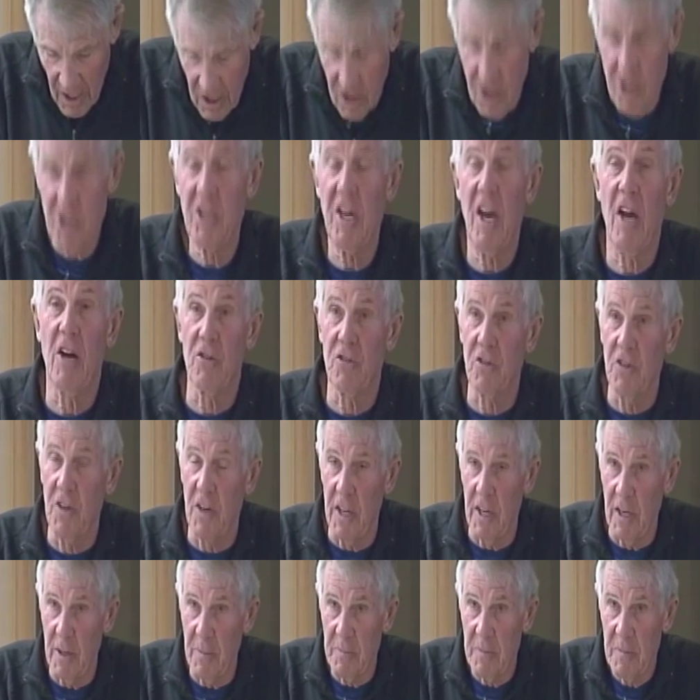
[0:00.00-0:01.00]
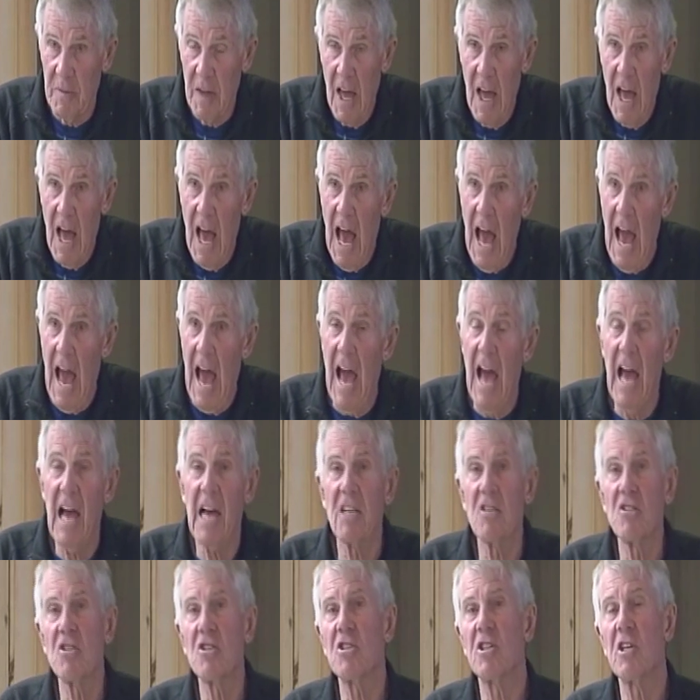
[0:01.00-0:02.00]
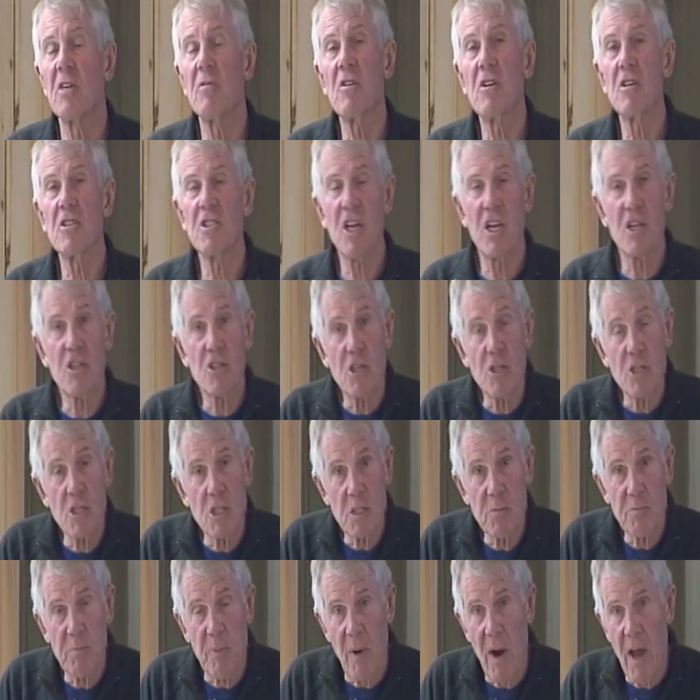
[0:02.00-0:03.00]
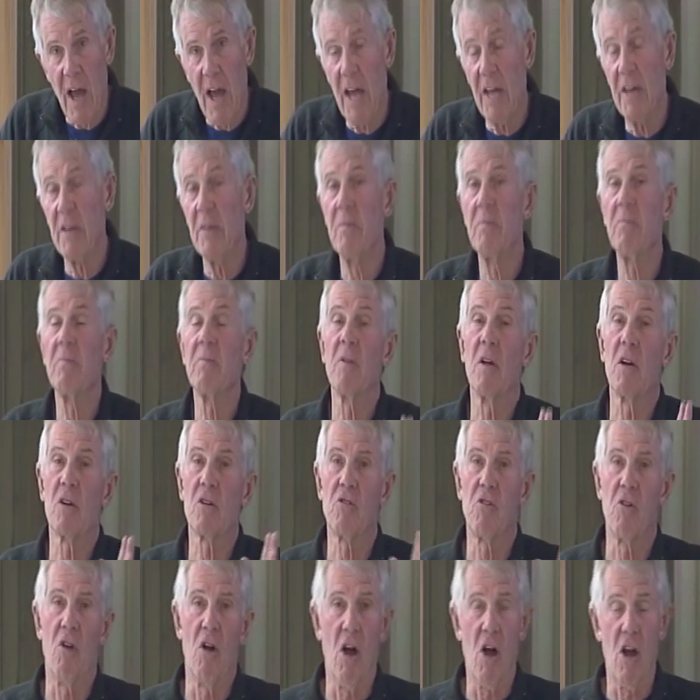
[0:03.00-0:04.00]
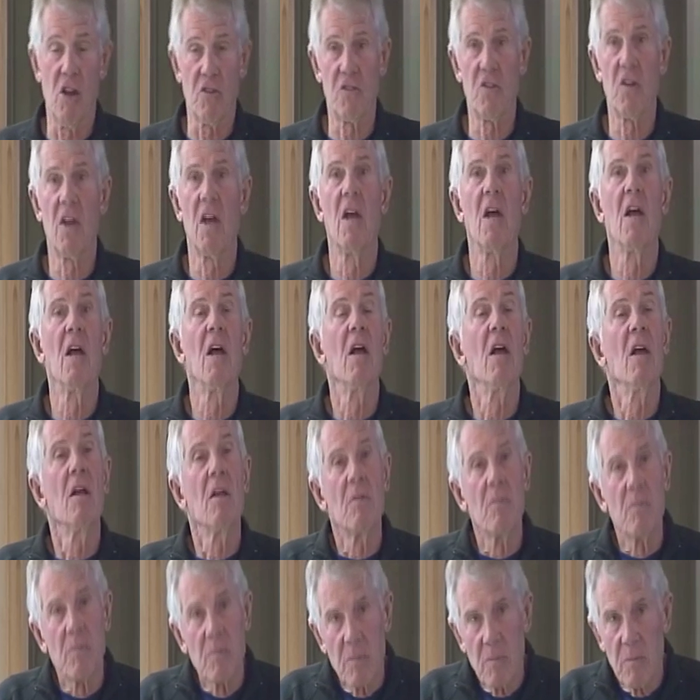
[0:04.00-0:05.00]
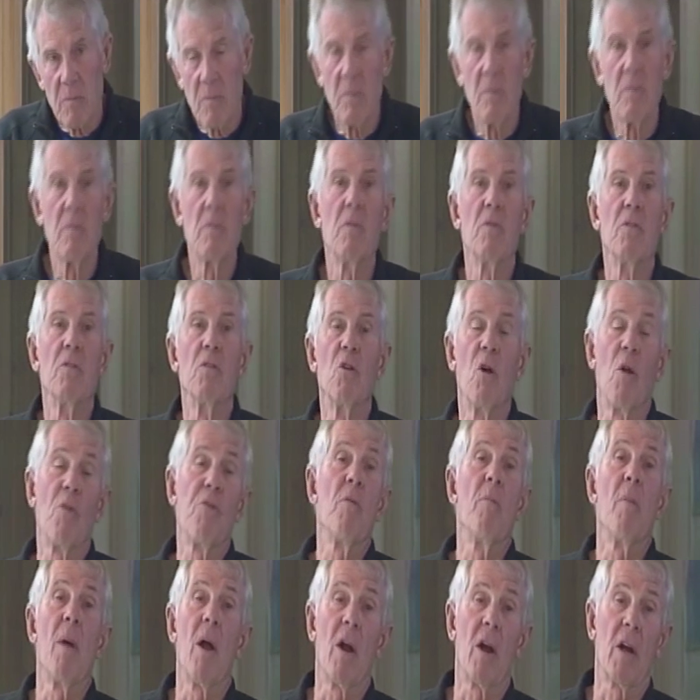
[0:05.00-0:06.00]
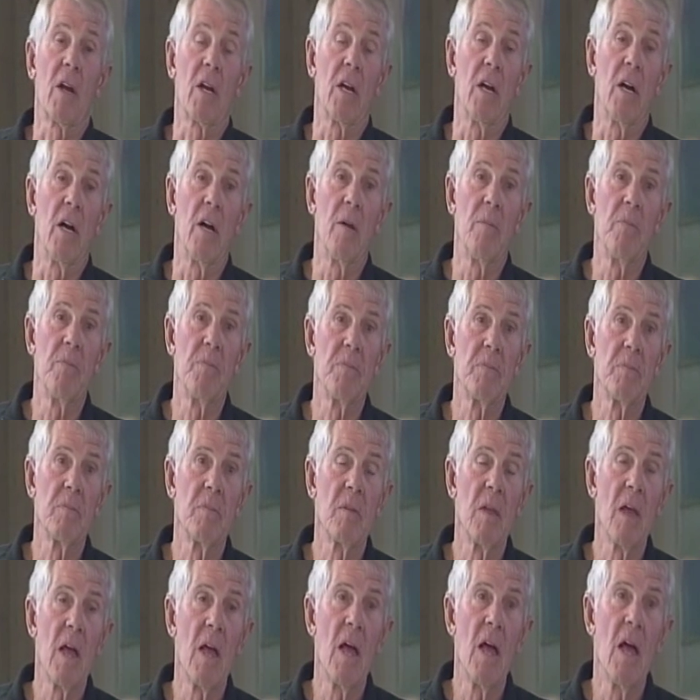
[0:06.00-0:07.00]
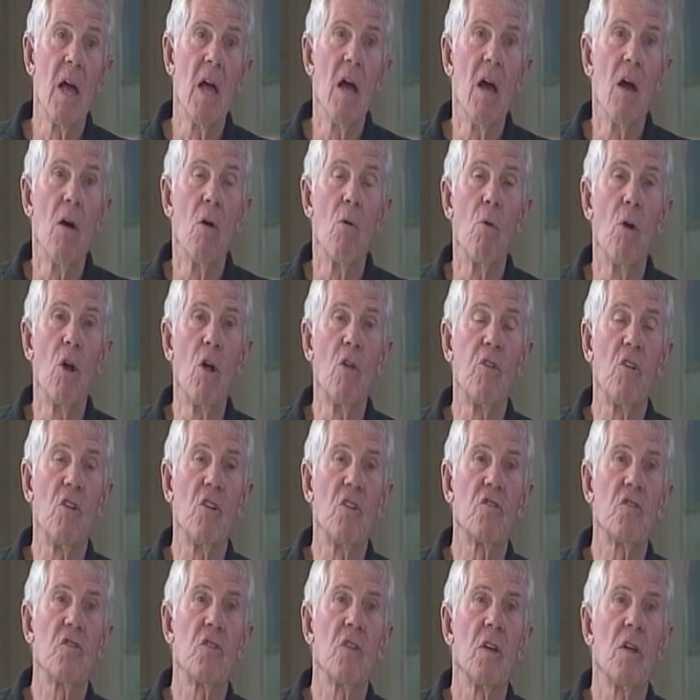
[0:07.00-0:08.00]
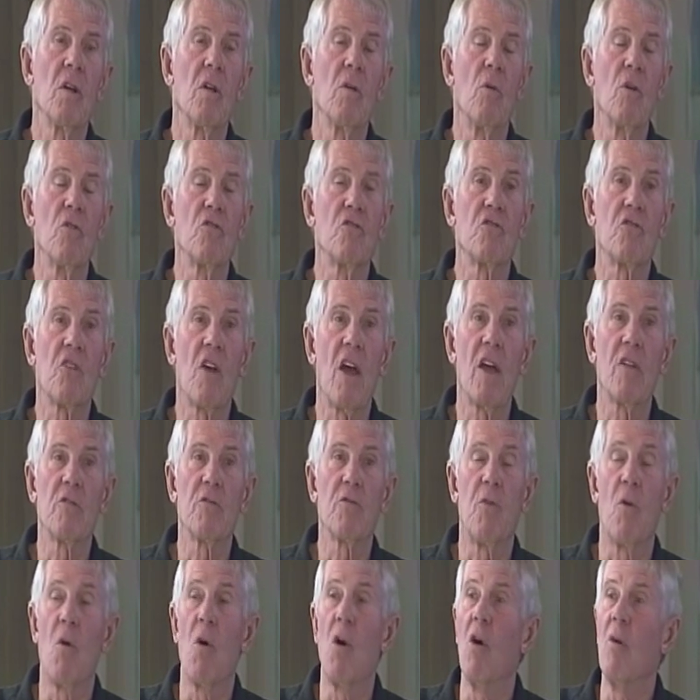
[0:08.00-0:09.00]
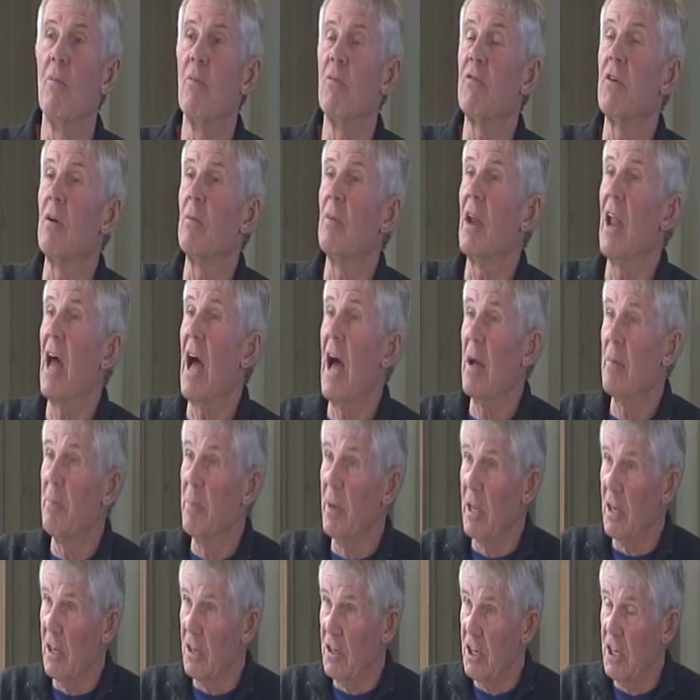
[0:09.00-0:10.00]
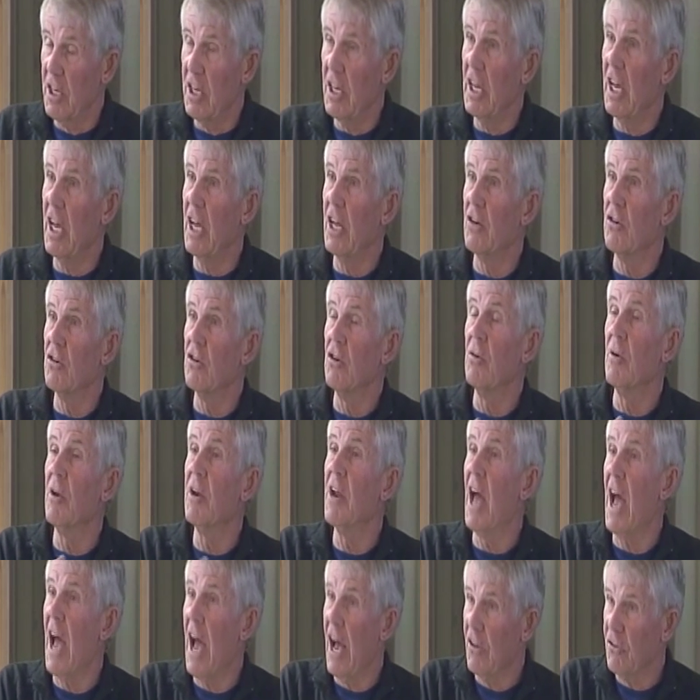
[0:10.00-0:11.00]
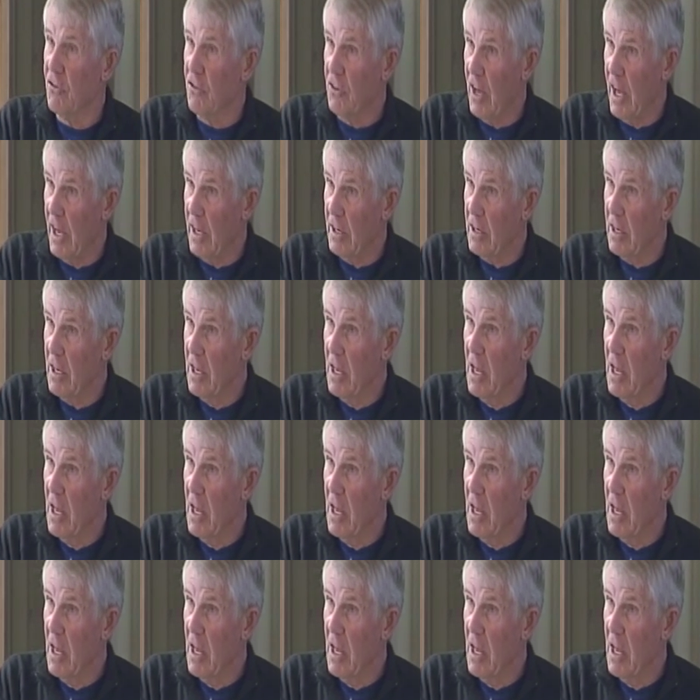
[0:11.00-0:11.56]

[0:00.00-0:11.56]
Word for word: scarcity. As civilization spread across North America, wilderness was transformed from a liability into an asset.